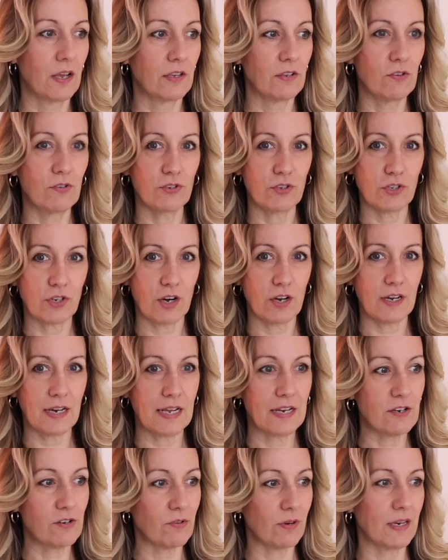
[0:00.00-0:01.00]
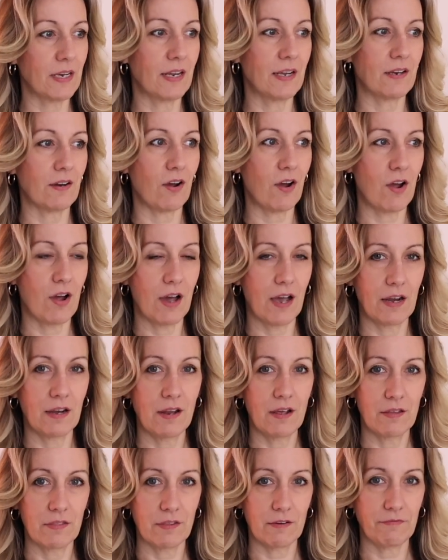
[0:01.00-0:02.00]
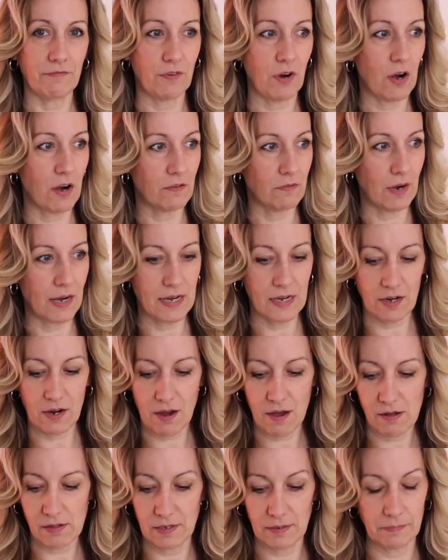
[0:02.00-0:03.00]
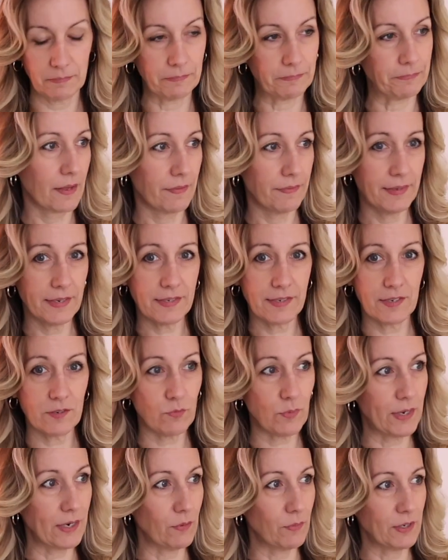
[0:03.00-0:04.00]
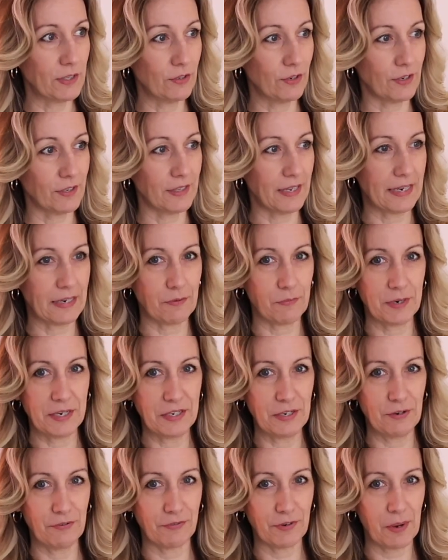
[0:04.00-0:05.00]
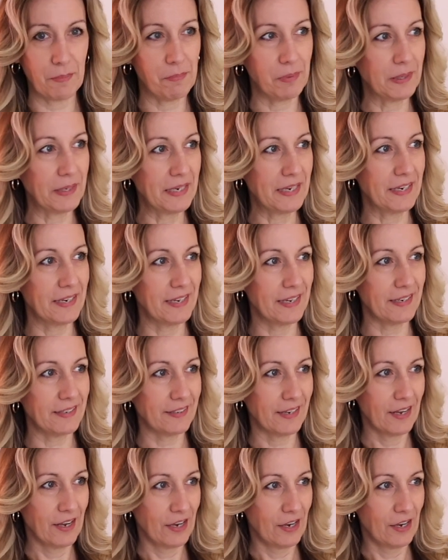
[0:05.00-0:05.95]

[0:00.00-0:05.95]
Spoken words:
You start entering it on the far right column. This is what it would look like when you've completed it.